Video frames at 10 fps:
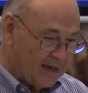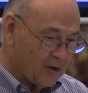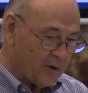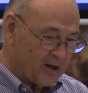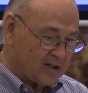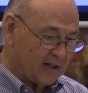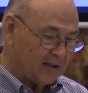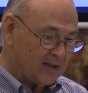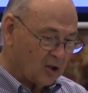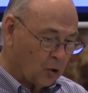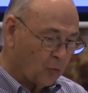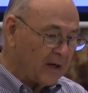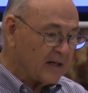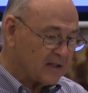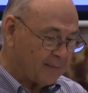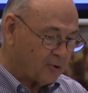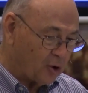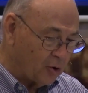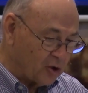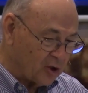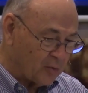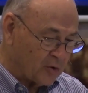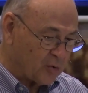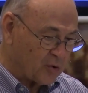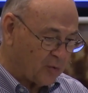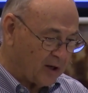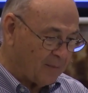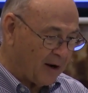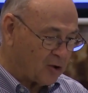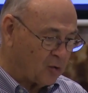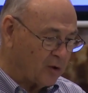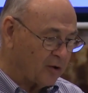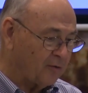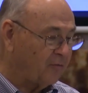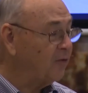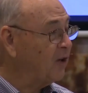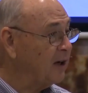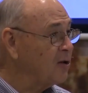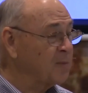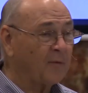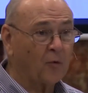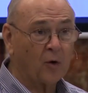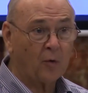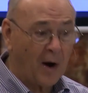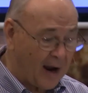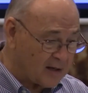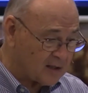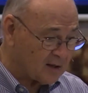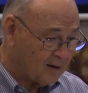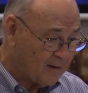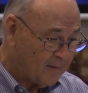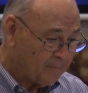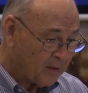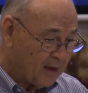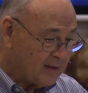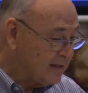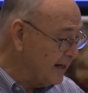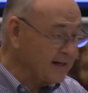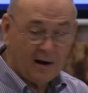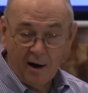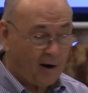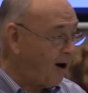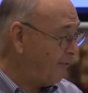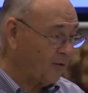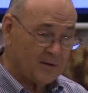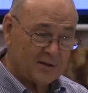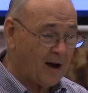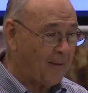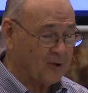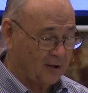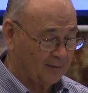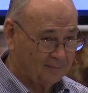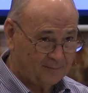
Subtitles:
Interestingly, the Greek Septuagint, which was written about 250 years before Christ, did not offer this option.